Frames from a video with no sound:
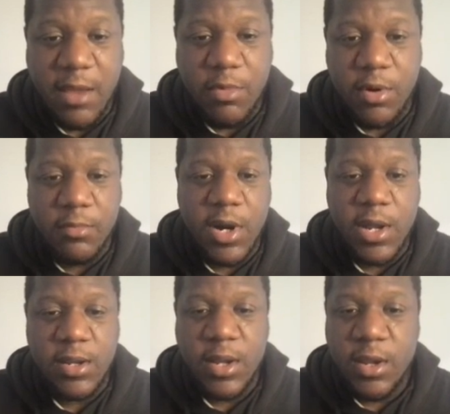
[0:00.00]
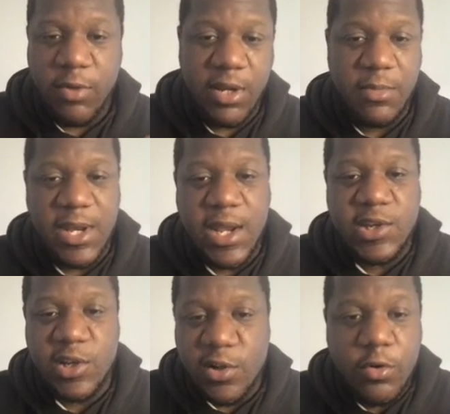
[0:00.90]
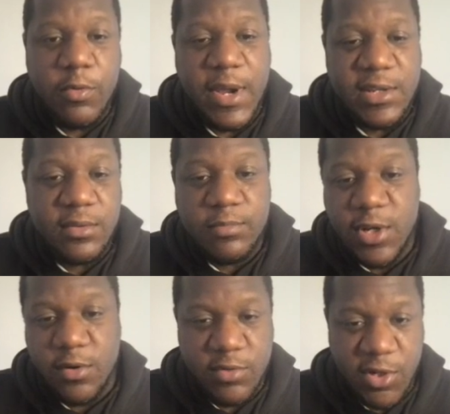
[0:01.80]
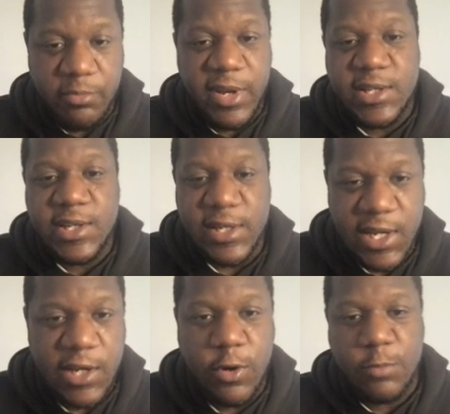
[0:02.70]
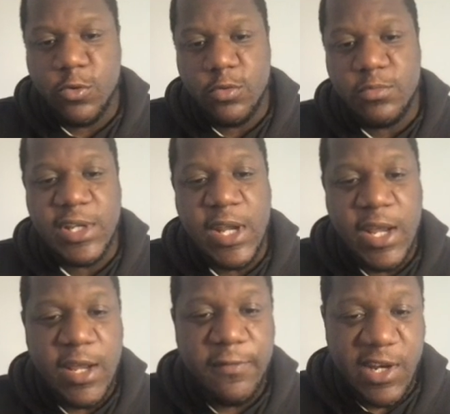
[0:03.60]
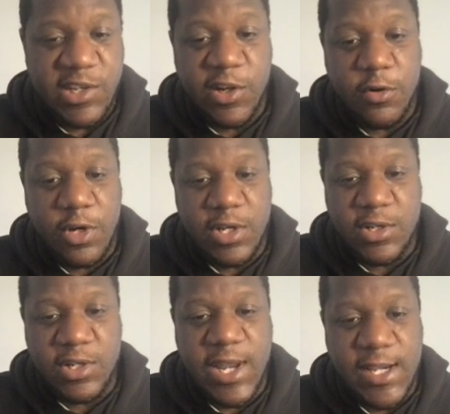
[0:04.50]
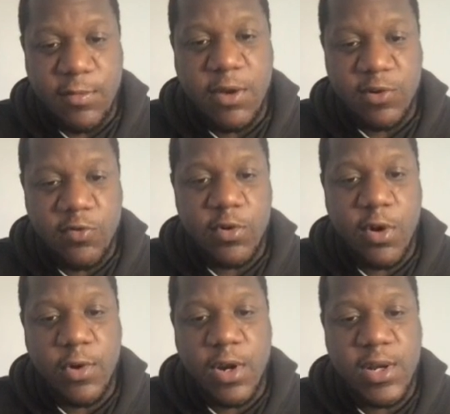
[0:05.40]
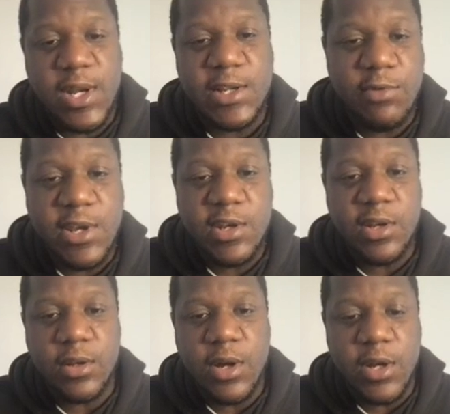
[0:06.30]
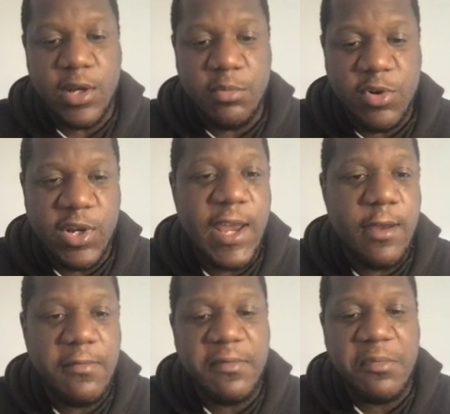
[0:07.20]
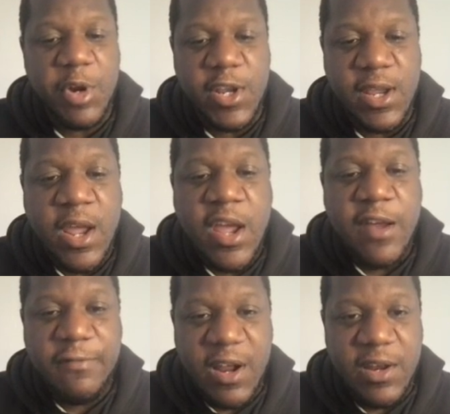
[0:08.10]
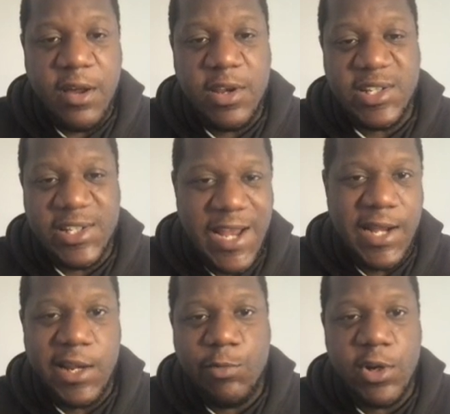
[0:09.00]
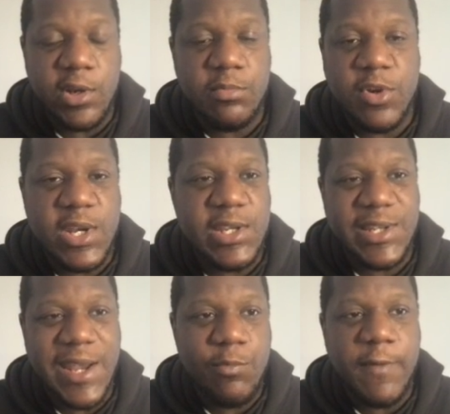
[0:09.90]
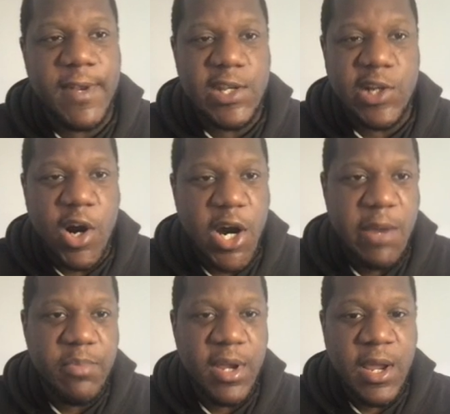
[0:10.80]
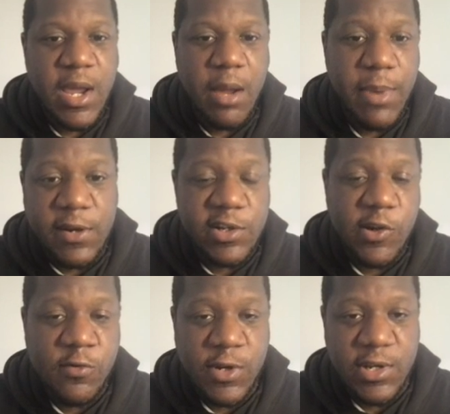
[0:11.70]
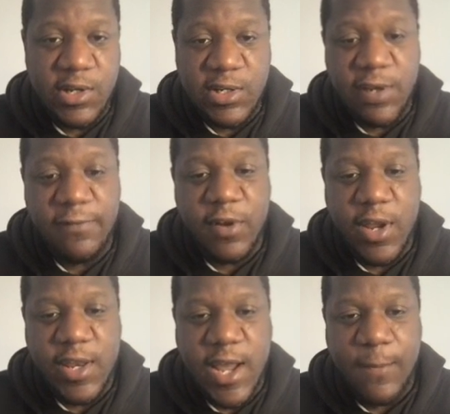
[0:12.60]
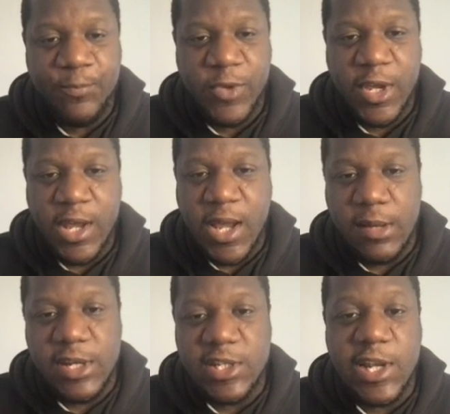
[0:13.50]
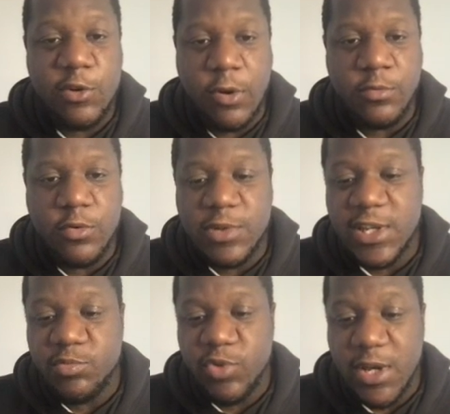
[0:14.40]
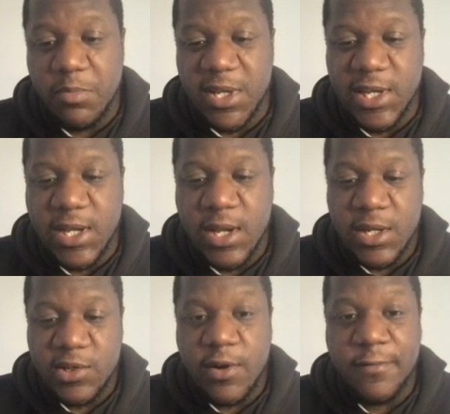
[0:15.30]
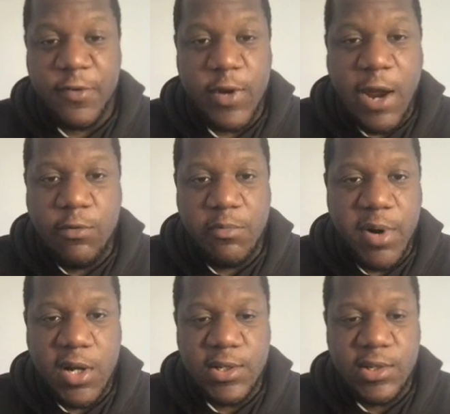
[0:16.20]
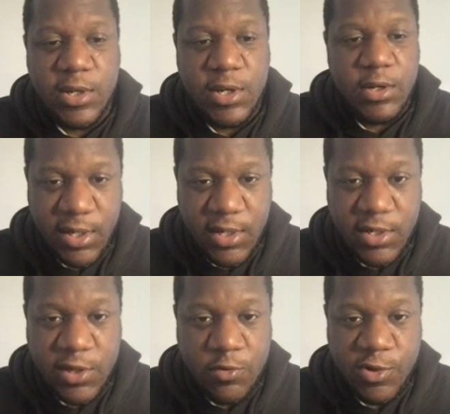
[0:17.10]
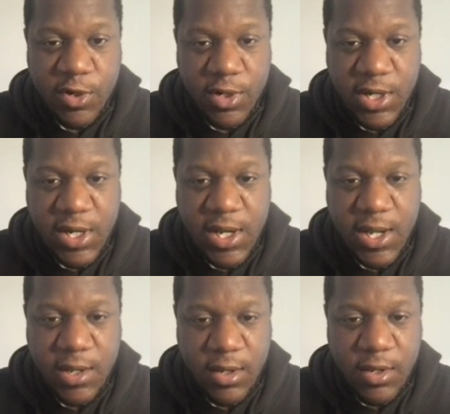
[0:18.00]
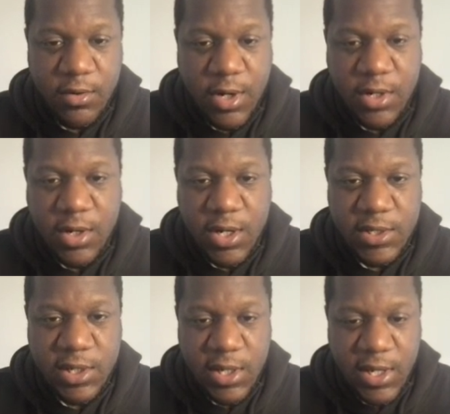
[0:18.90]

But my recommendation is always, you know, jump into Telegram groups for these tokens because that's where it's all going on and that's where you can kind of communicate with everybody, find out exactly what the community is saying, whether there's a hype about the token and stuff like that. And this Telegram group seems pretty busy. It's not filled out with bots. There's no junk in here, all right, guys.